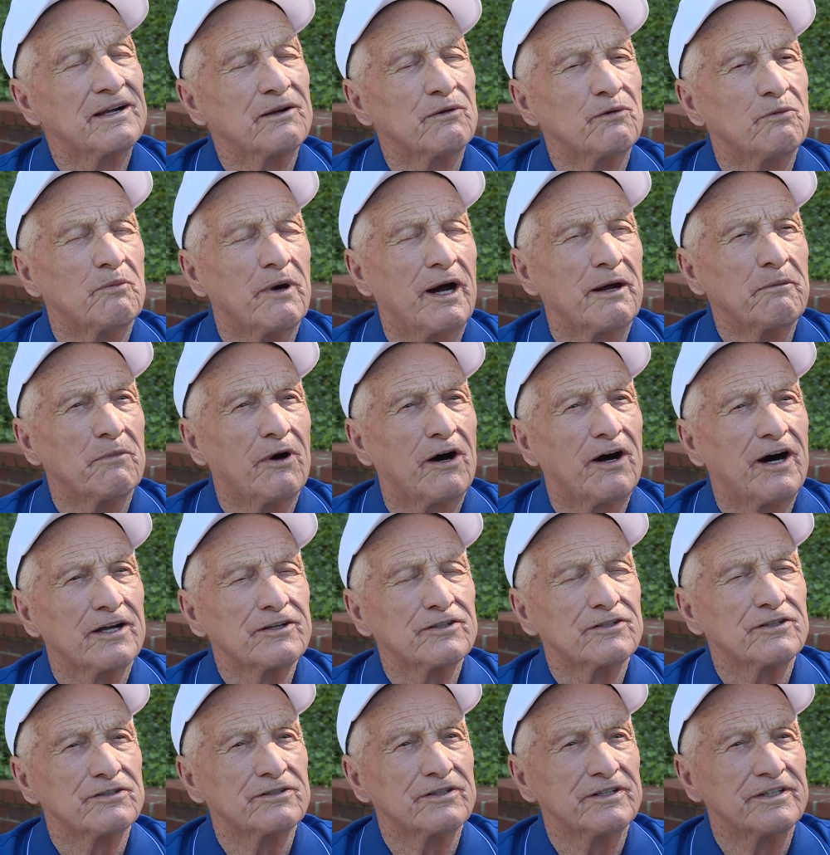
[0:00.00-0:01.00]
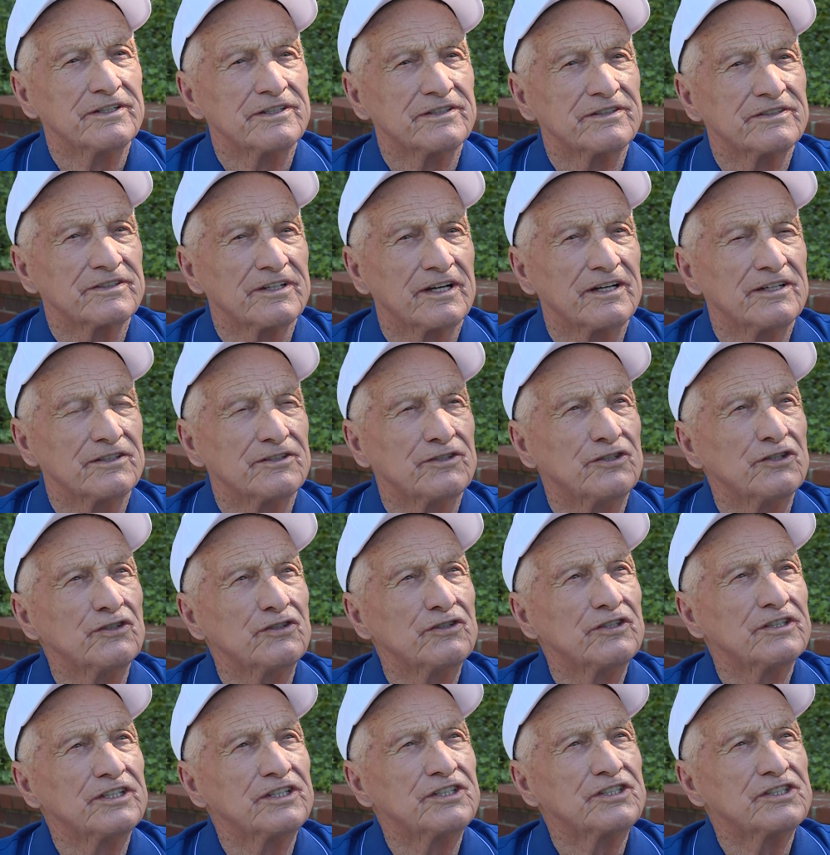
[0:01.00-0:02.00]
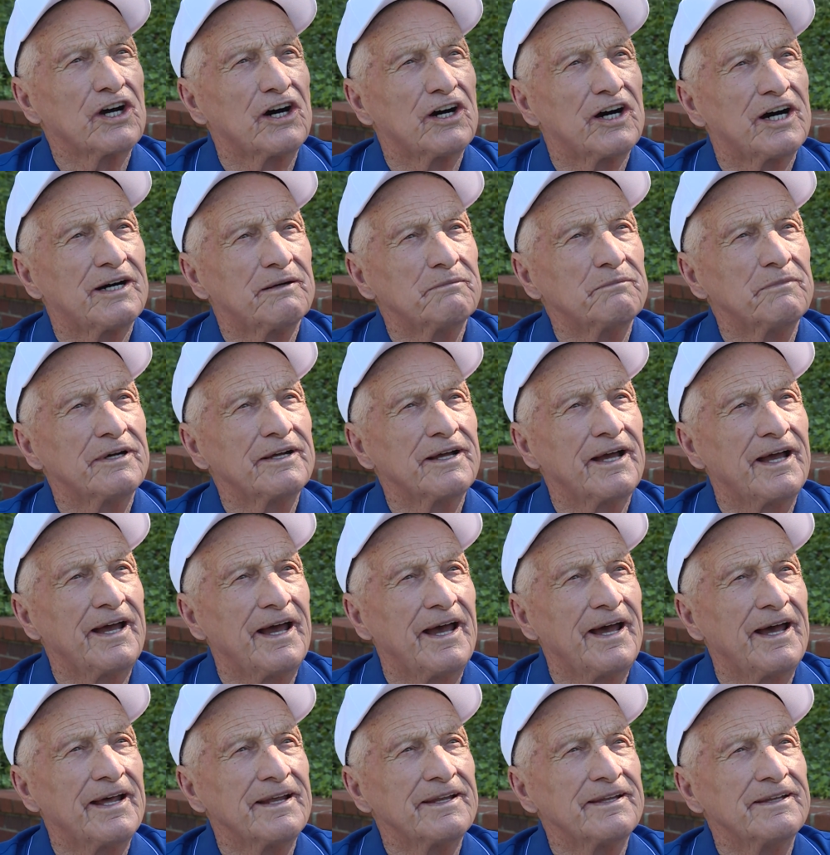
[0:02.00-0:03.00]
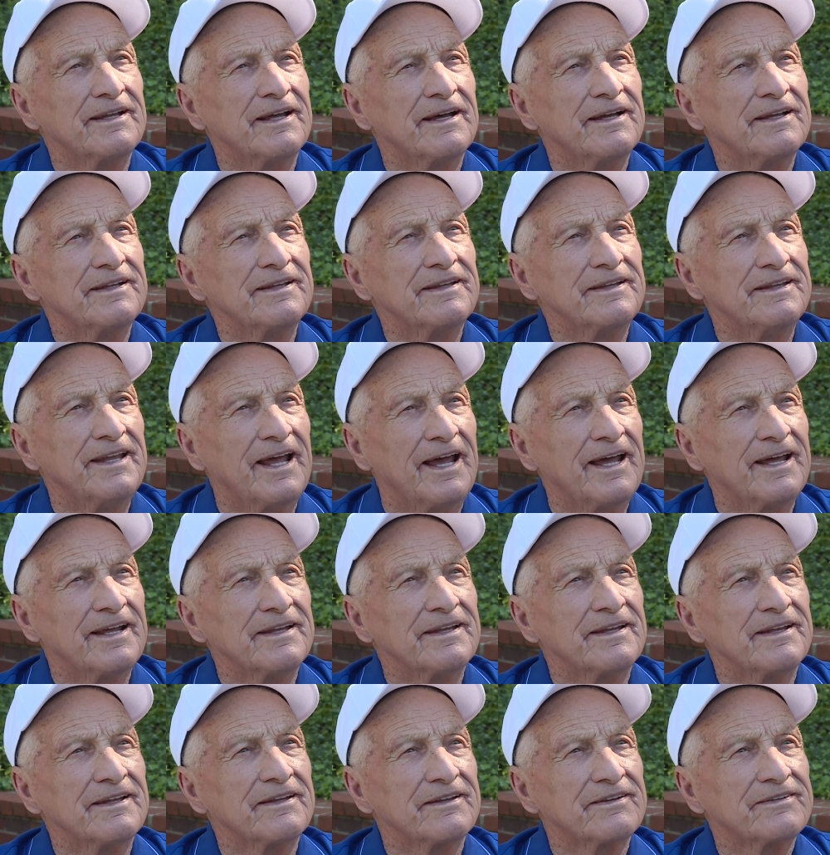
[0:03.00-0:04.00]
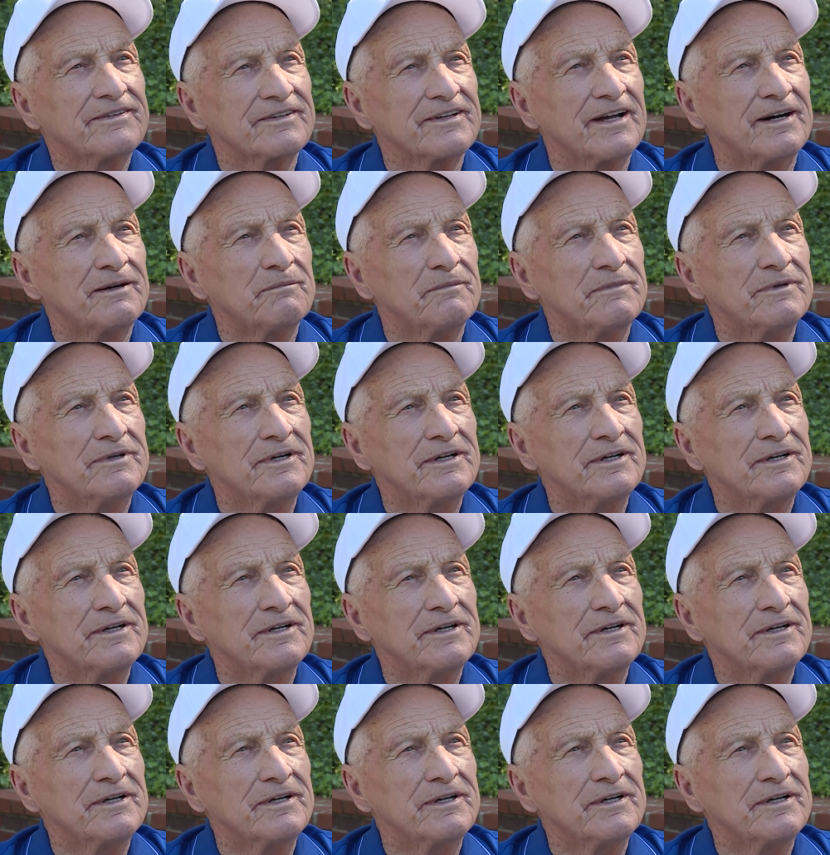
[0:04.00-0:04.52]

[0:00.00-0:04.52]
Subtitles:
My motto is do the job and then some.